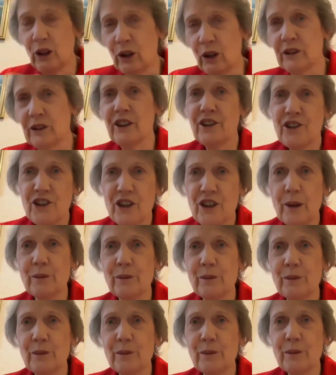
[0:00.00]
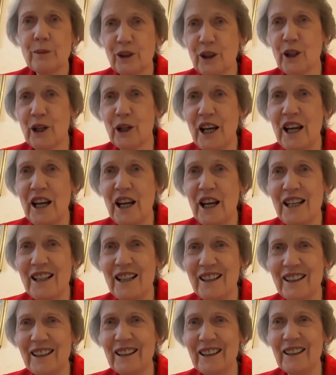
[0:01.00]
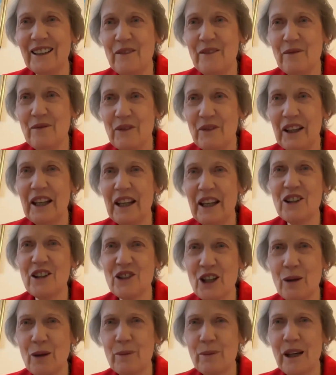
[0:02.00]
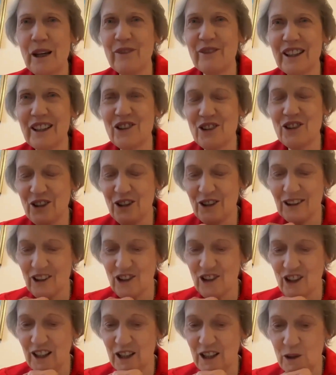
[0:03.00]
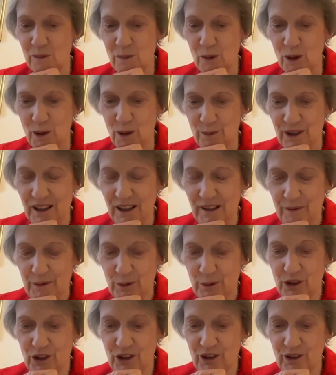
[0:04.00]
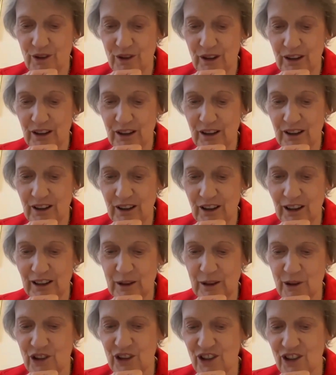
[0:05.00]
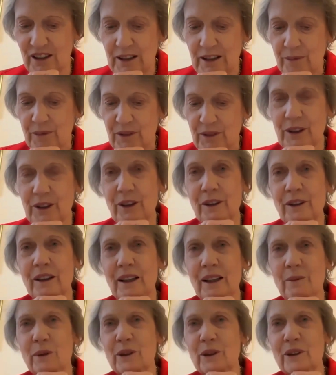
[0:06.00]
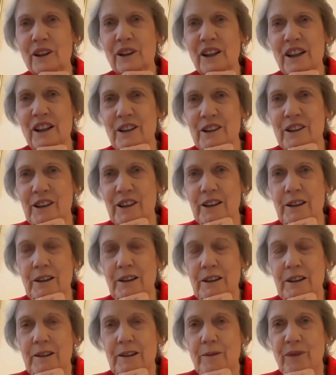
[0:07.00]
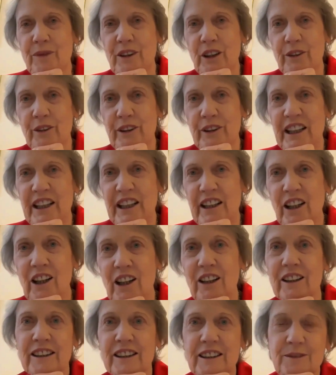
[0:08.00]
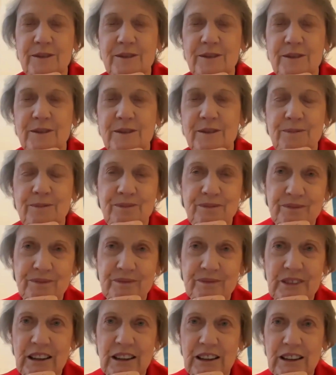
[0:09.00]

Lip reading: and on and to some degree, ends up having its nuclear sites bombed, which is highly risky. So, and we're in an era of AI,